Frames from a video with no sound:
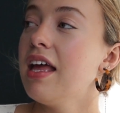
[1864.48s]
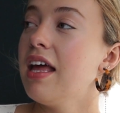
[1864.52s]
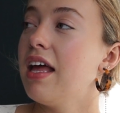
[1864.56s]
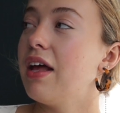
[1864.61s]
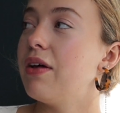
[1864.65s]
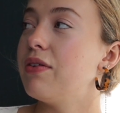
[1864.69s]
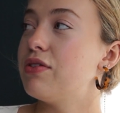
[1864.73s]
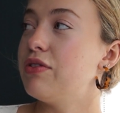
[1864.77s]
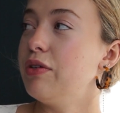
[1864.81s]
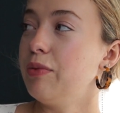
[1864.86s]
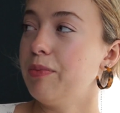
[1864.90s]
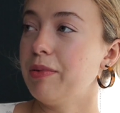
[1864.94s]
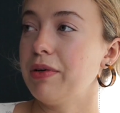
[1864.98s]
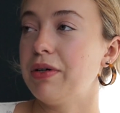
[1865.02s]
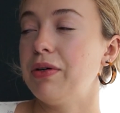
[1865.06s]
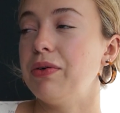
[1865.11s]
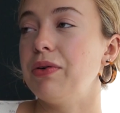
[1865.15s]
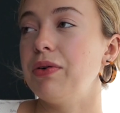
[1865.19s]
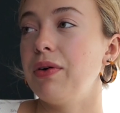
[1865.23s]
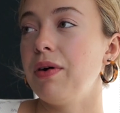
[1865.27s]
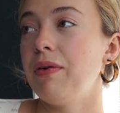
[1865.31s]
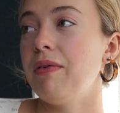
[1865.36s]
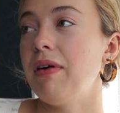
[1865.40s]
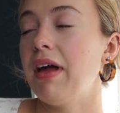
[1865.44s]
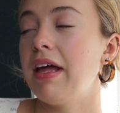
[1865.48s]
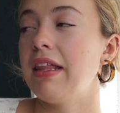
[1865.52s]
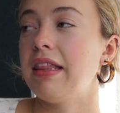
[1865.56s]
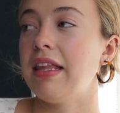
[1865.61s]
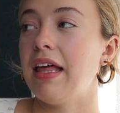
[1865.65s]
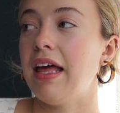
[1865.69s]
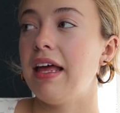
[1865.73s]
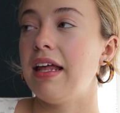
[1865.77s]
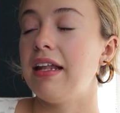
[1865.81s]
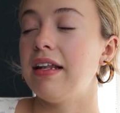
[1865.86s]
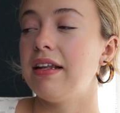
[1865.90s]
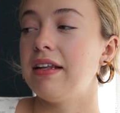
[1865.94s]
it was super cool and
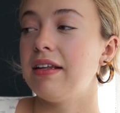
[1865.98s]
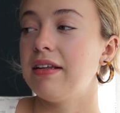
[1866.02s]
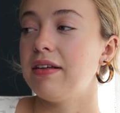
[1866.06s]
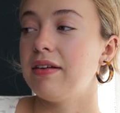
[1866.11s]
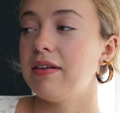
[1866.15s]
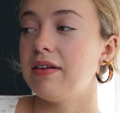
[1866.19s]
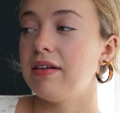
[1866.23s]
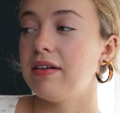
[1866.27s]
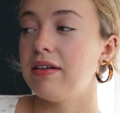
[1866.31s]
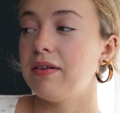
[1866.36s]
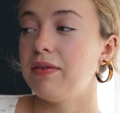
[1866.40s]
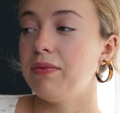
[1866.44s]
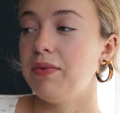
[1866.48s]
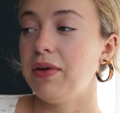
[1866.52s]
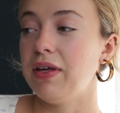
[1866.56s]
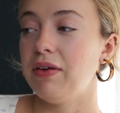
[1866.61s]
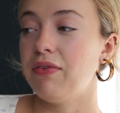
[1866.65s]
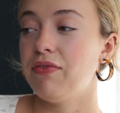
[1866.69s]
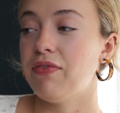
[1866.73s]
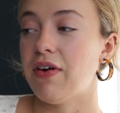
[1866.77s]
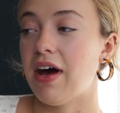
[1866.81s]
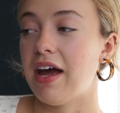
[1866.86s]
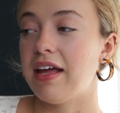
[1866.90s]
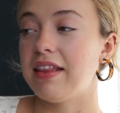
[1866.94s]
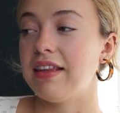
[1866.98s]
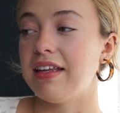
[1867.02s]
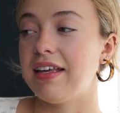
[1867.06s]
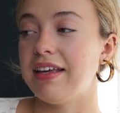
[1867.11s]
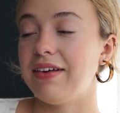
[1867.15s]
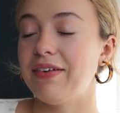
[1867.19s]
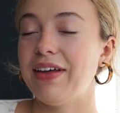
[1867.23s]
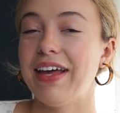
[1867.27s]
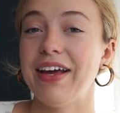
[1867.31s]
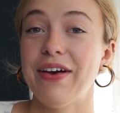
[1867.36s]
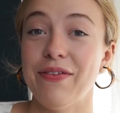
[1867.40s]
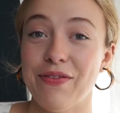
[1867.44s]
then we finally
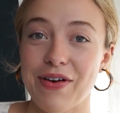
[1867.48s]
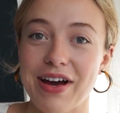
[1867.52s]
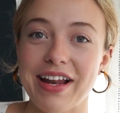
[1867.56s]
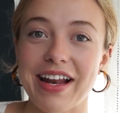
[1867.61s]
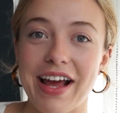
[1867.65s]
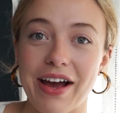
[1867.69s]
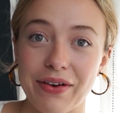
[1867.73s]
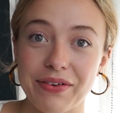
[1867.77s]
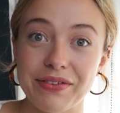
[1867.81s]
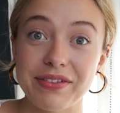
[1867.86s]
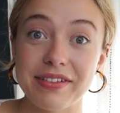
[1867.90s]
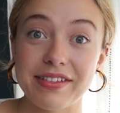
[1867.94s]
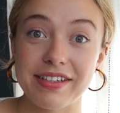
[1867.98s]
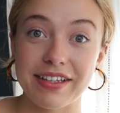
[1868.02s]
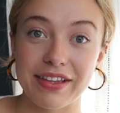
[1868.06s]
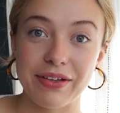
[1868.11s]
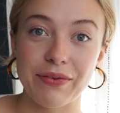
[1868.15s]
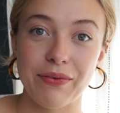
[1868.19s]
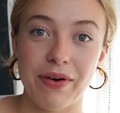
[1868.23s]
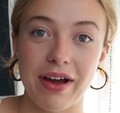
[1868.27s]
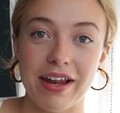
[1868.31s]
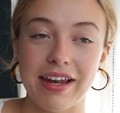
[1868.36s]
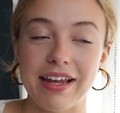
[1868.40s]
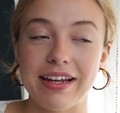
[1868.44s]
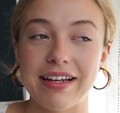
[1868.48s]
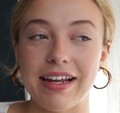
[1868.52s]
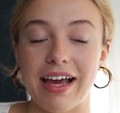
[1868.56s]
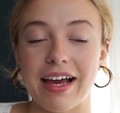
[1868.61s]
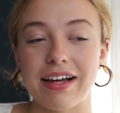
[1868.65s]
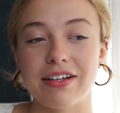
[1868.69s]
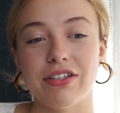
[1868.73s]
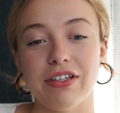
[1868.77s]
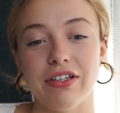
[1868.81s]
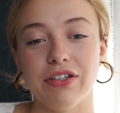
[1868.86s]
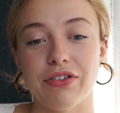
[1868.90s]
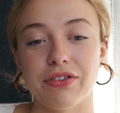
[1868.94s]
like went out to the wedding to
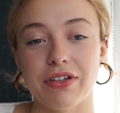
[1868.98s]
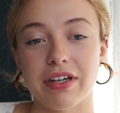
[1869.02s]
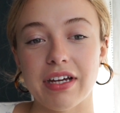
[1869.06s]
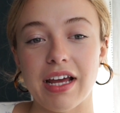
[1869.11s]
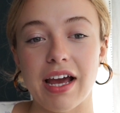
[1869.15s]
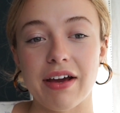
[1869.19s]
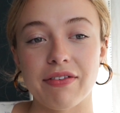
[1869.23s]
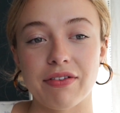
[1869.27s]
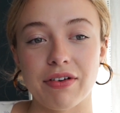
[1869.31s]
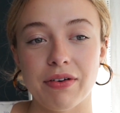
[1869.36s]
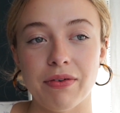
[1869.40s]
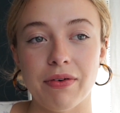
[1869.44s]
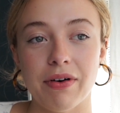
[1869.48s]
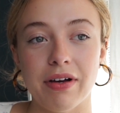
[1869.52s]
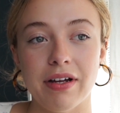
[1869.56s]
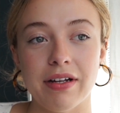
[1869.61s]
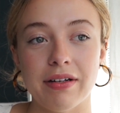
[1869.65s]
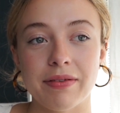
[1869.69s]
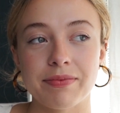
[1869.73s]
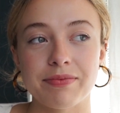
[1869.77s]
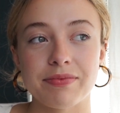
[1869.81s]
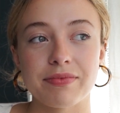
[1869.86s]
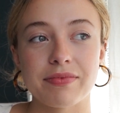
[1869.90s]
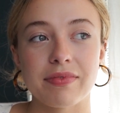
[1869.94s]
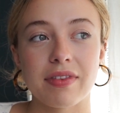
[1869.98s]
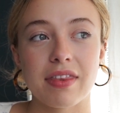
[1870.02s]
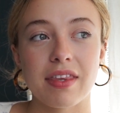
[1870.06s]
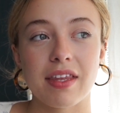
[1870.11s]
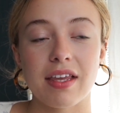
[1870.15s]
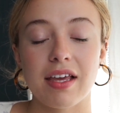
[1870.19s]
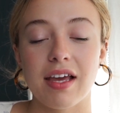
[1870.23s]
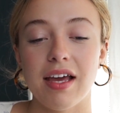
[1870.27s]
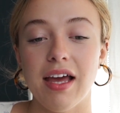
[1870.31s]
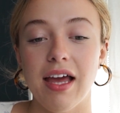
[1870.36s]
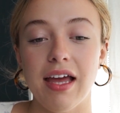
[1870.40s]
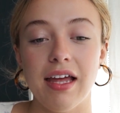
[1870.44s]
actually greet everyone
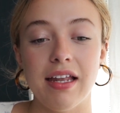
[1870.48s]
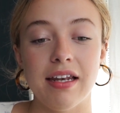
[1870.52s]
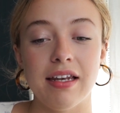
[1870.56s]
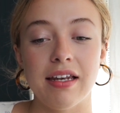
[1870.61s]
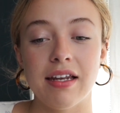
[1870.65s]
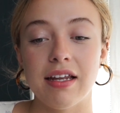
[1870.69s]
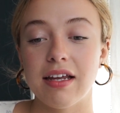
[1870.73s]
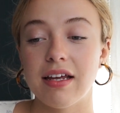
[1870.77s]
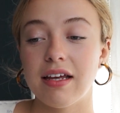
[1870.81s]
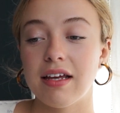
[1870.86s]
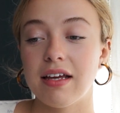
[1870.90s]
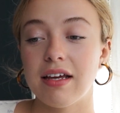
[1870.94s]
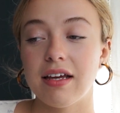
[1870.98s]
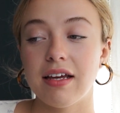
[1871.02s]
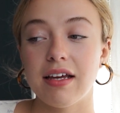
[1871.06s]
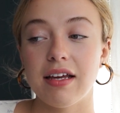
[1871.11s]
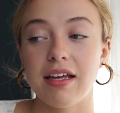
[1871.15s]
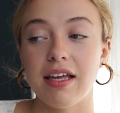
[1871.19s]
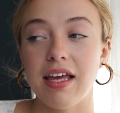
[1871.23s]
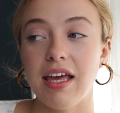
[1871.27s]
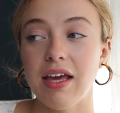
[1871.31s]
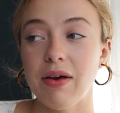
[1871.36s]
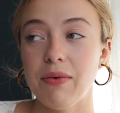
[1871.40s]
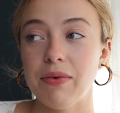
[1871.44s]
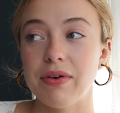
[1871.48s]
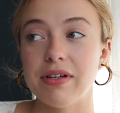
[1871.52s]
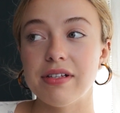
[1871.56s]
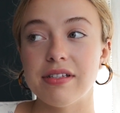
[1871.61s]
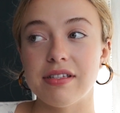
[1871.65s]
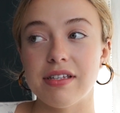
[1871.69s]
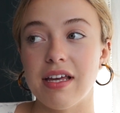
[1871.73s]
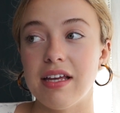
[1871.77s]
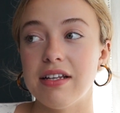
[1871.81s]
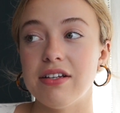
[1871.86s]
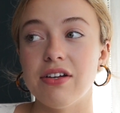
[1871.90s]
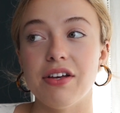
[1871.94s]
and it was
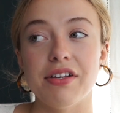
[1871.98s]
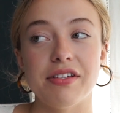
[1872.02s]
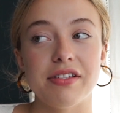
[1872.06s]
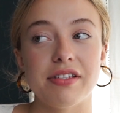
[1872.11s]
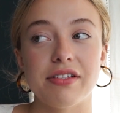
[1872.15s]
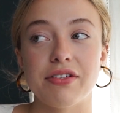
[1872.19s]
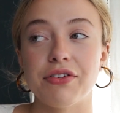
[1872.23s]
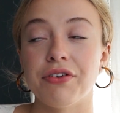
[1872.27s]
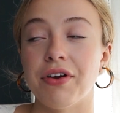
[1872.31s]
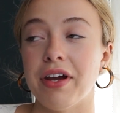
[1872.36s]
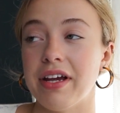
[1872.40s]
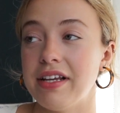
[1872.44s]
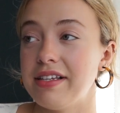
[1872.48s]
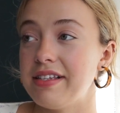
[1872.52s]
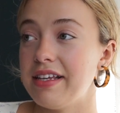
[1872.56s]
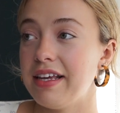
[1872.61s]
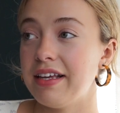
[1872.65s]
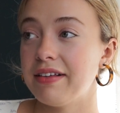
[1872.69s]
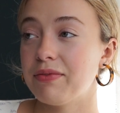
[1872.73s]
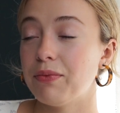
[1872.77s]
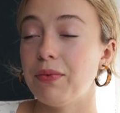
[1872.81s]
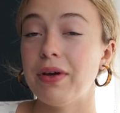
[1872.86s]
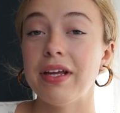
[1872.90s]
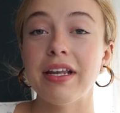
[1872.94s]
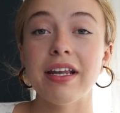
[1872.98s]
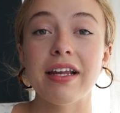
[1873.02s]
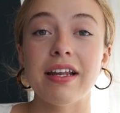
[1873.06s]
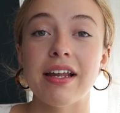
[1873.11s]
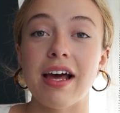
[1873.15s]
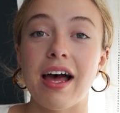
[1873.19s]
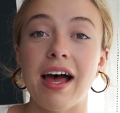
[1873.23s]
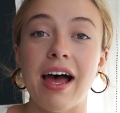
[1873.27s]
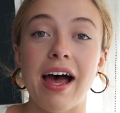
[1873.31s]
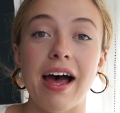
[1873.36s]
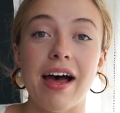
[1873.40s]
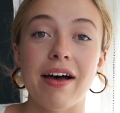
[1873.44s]
just crazy we did
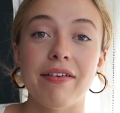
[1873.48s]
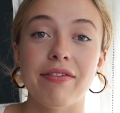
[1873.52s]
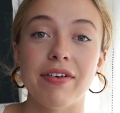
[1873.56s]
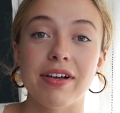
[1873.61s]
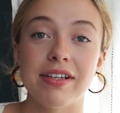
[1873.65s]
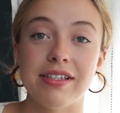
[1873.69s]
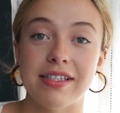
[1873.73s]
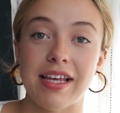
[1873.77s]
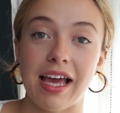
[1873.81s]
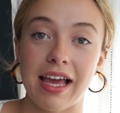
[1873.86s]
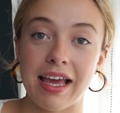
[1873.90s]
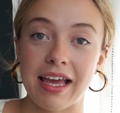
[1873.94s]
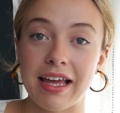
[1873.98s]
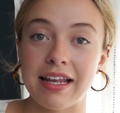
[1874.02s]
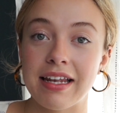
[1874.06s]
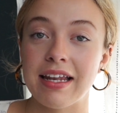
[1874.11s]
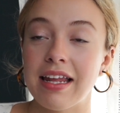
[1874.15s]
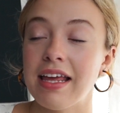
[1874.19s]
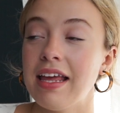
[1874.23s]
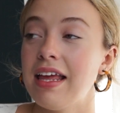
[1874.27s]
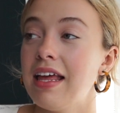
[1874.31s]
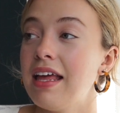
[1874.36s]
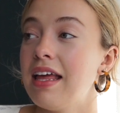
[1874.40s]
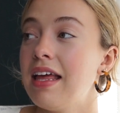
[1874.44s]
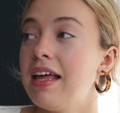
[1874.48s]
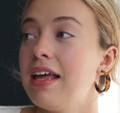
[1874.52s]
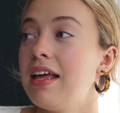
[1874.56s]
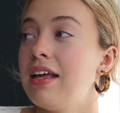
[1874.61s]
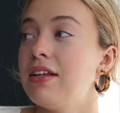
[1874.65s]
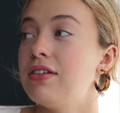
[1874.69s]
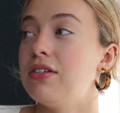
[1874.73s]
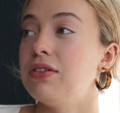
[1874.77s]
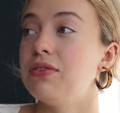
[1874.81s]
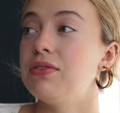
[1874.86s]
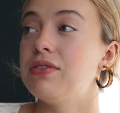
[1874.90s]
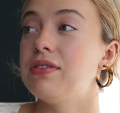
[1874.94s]
not have a second
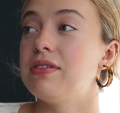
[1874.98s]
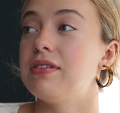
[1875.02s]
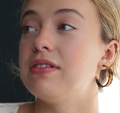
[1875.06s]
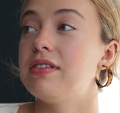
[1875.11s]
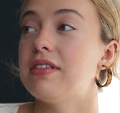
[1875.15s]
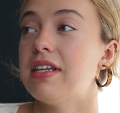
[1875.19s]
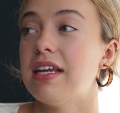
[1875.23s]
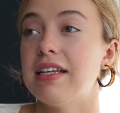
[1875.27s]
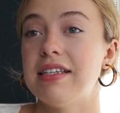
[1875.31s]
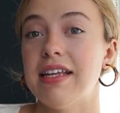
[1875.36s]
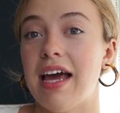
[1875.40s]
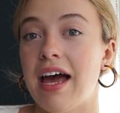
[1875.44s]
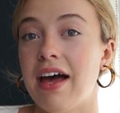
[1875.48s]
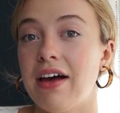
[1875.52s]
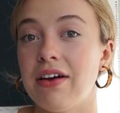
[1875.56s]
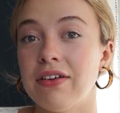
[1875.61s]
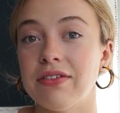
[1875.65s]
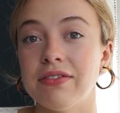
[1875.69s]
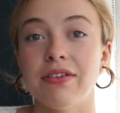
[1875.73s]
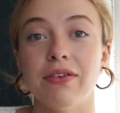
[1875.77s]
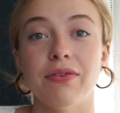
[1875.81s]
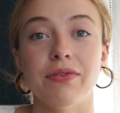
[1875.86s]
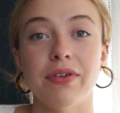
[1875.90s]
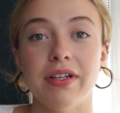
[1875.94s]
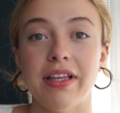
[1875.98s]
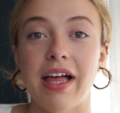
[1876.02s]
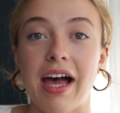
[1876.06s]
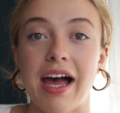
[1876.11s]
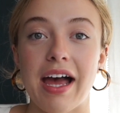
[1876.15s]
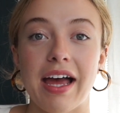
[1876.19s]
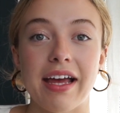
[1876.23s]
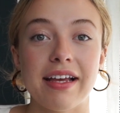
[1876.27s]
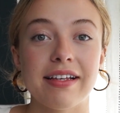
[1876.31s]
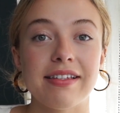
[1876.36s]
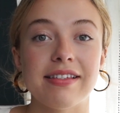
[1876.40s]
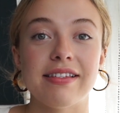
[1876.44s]
to sit down
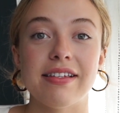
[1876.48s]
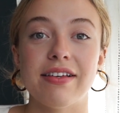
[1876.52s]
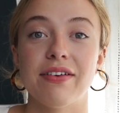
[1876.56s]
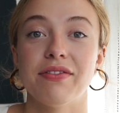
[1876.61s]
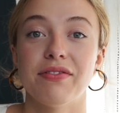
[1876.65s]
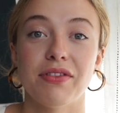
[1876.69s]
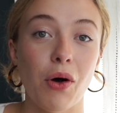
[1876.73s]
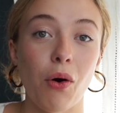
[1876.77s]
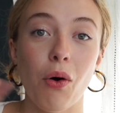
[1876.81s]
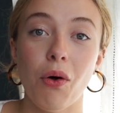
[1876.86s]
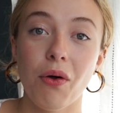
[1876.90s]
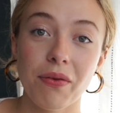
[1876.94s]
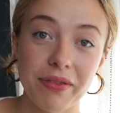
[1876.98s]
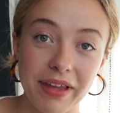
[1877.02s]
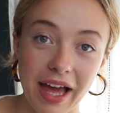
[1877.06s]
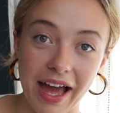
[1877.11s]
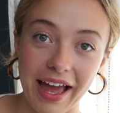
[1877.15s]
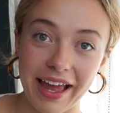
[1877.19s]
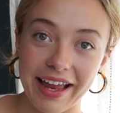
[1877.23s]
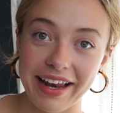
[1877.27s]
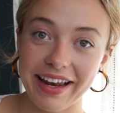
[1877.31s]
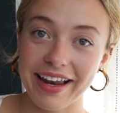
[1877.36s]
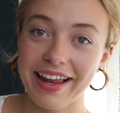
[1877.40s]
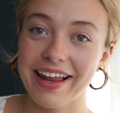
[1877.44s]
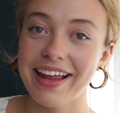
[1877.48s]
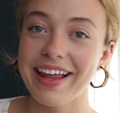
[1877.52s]
relax the whole night